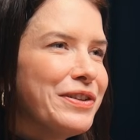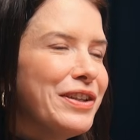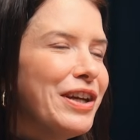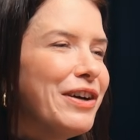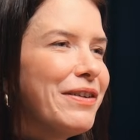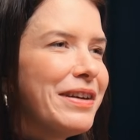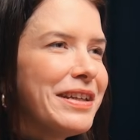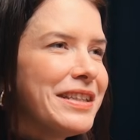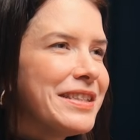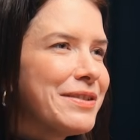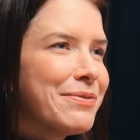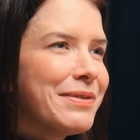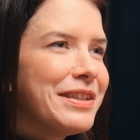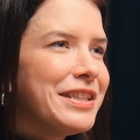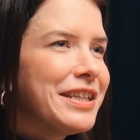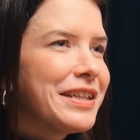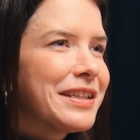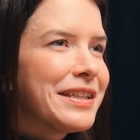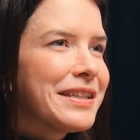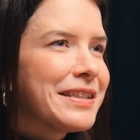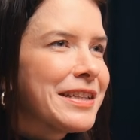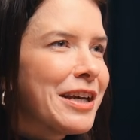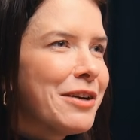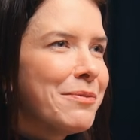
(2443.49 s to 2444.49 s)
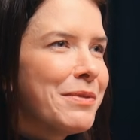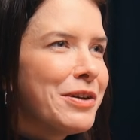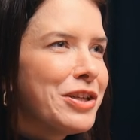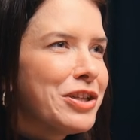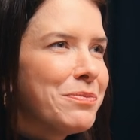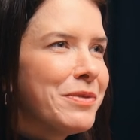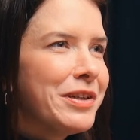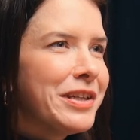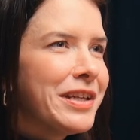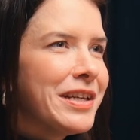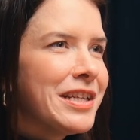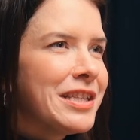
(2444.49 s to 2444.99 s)
No, it's ridiculous how
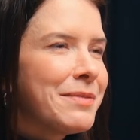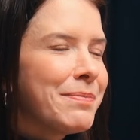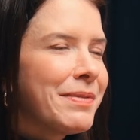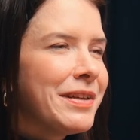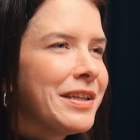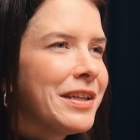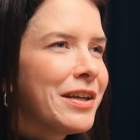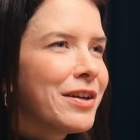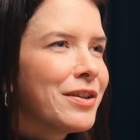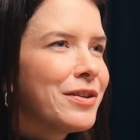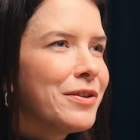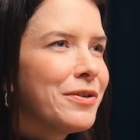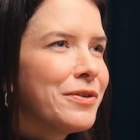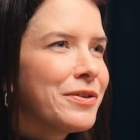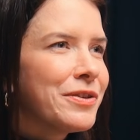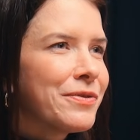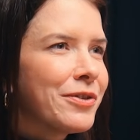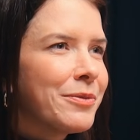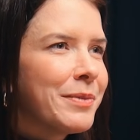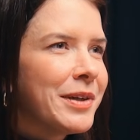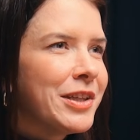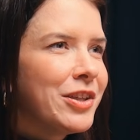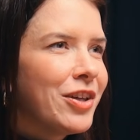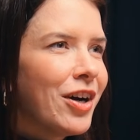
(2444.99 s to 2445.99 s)
much money I spend in clothes for my